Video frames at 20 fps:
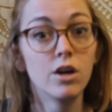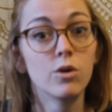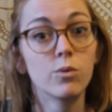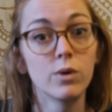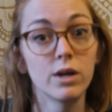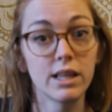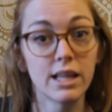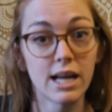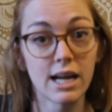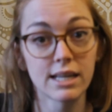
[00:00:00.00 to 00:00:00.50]

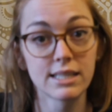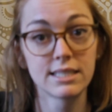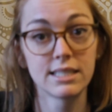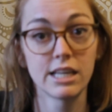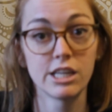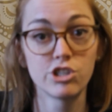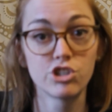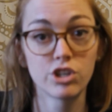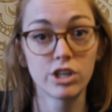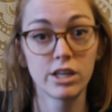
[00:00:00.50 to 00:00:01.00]

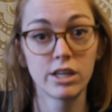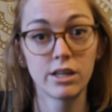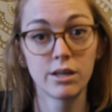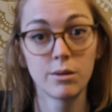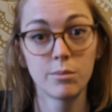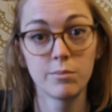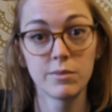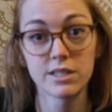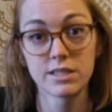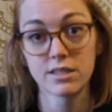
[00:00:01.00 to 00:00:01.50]

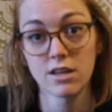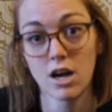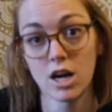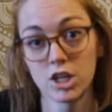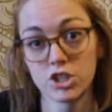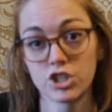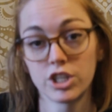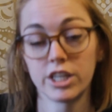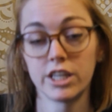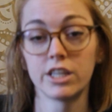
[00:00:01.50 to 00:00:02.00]
relaxation
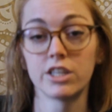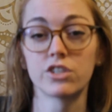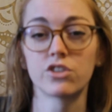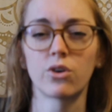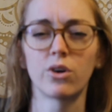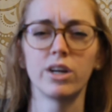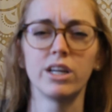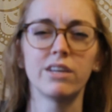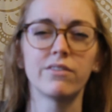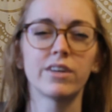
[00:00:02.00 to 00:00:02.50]
massages,
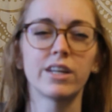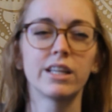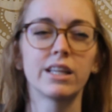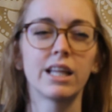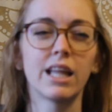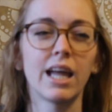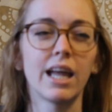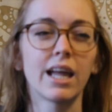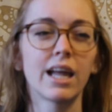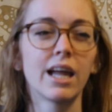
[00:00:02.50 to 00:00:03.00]
or
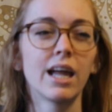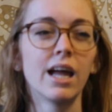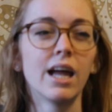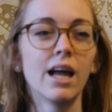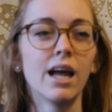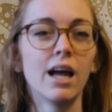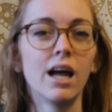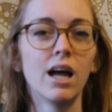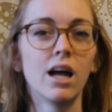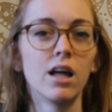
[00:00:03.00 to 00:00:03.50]
even like,
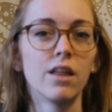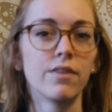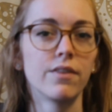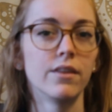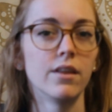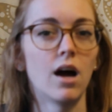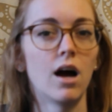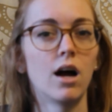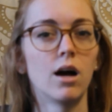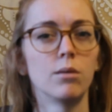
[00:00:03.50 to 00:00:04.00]

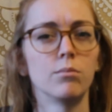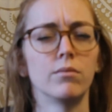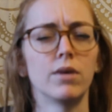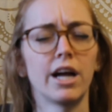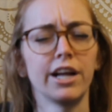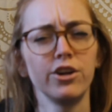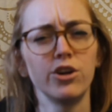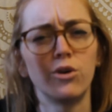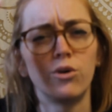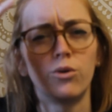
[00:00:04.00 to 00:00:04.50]

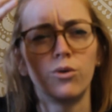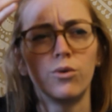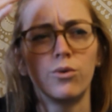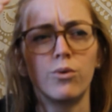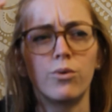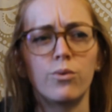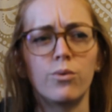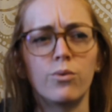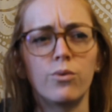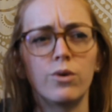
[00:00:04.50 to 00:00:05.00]
I
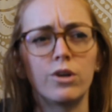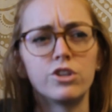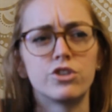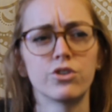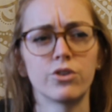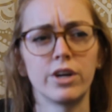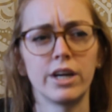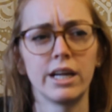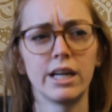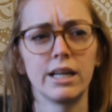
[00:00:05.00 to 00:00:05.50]
know
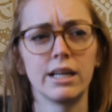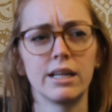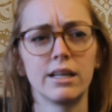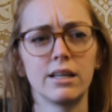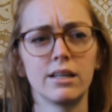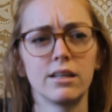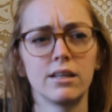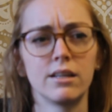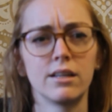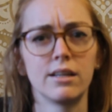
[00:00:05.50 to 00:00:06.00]
during
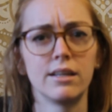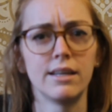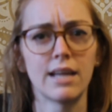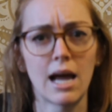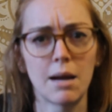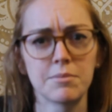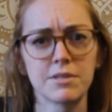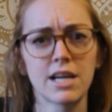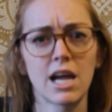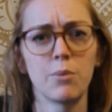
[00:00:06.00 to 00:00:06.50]

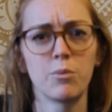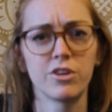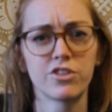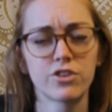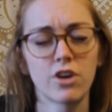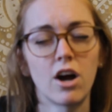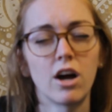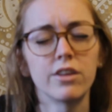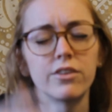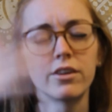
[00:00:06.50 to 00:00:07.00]
nap time with
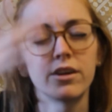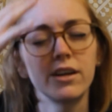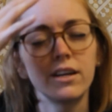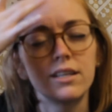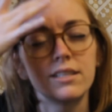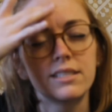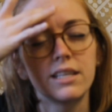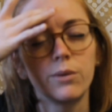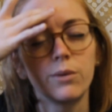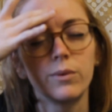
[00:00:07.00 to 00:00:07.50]

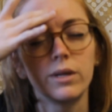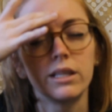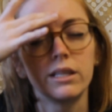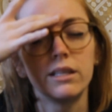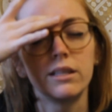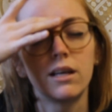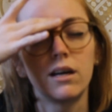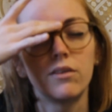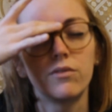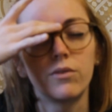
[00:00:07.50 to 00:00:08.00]
toddlers, they
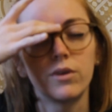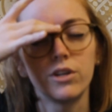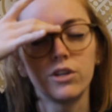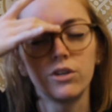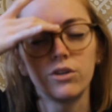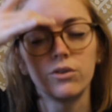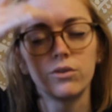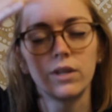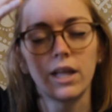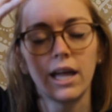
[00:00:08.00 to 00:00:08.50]
really love when
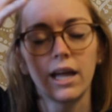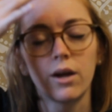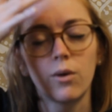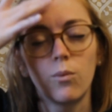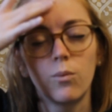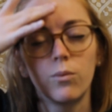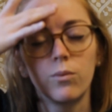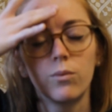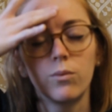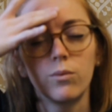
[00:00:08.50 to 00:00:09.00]
you like
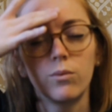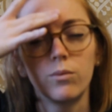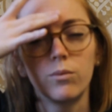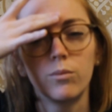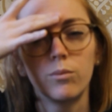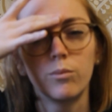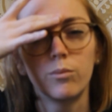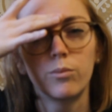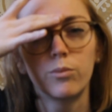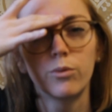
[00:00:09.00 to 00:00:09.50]

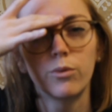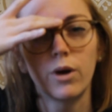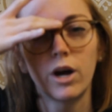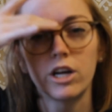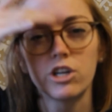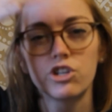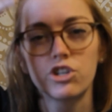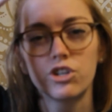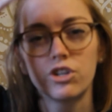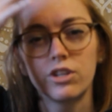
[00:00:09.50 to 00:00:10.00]

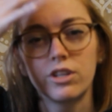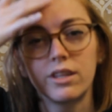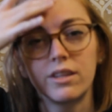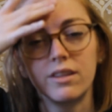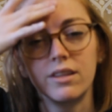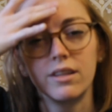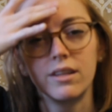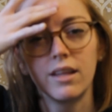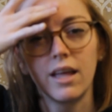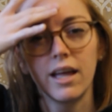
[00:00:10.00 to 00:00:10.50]
brush
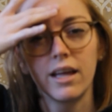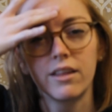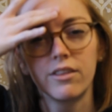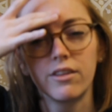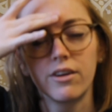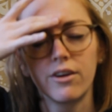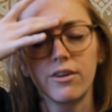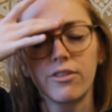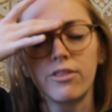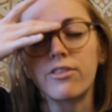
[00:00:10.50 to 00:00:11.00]
like
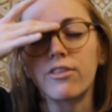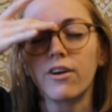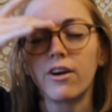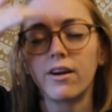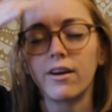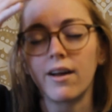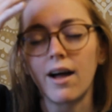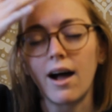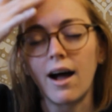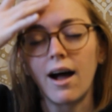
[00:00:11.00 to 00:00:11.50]
their
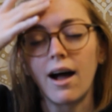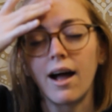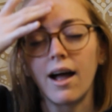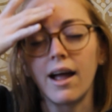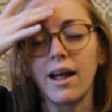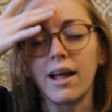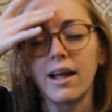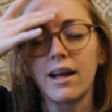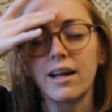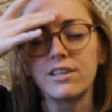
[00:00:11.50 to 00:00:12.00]
third
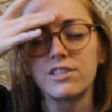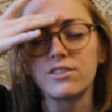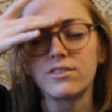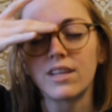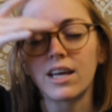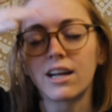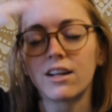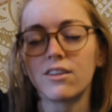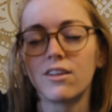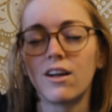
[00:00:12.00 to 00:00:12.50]
eye. I do that a